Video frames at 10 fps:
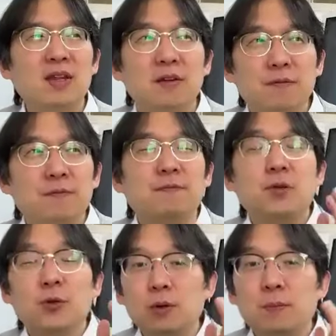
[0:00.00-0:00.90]
if
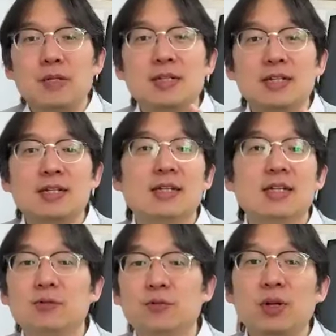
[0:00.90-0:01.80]
your business
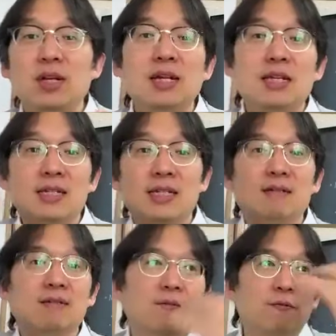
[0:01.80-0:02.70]
is really
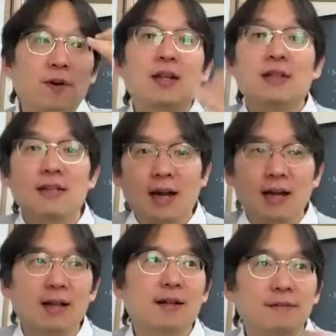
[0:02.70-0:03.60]

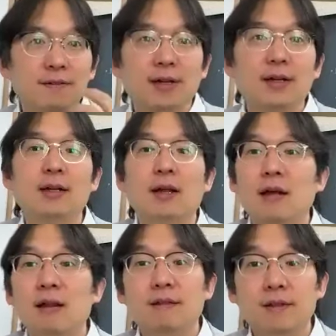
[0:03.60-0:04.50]
volatile, right,
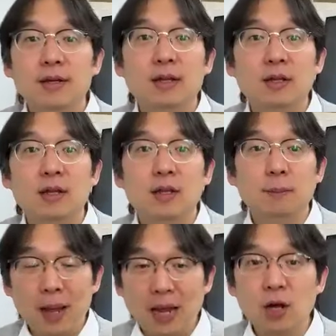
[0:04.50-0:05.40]
then
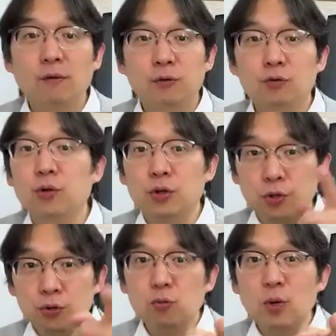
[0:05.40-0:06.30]
the payoff to
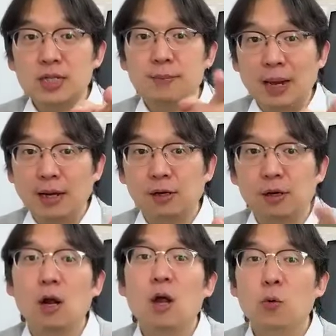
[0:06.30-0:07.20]
you as a
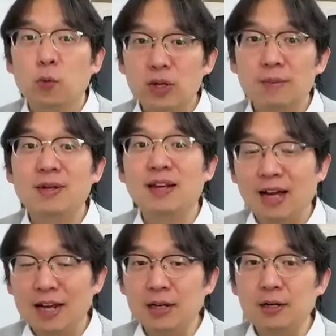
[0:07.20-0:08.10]
banker will be
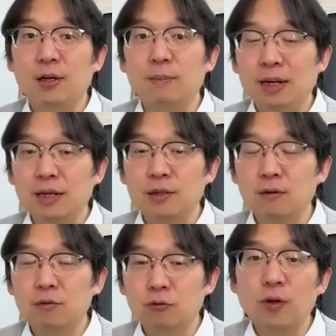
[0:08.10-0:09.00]
higher by
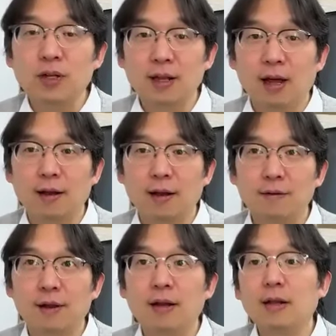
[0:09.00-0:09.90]
doing that,
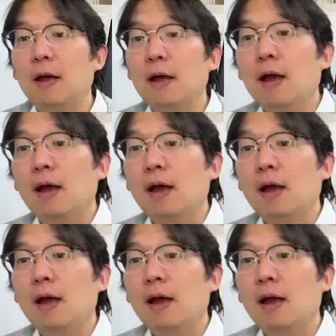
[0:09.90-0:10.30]
right?